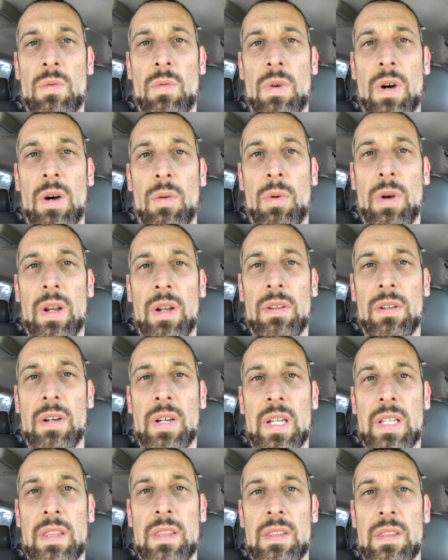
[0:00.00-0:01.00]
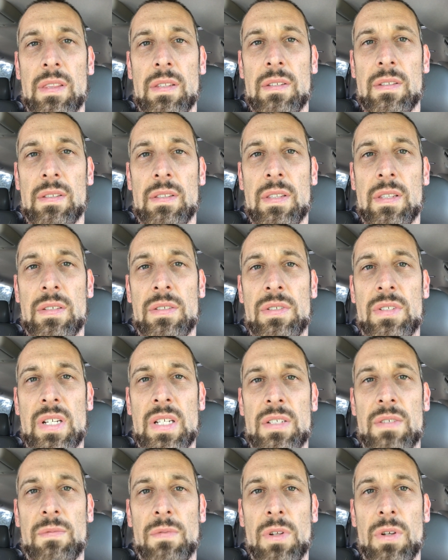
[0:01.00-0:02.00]
Well, we're going to look at the
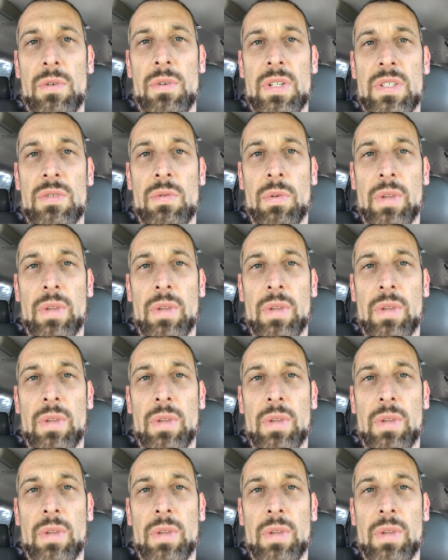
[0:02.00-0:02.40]
6 fluids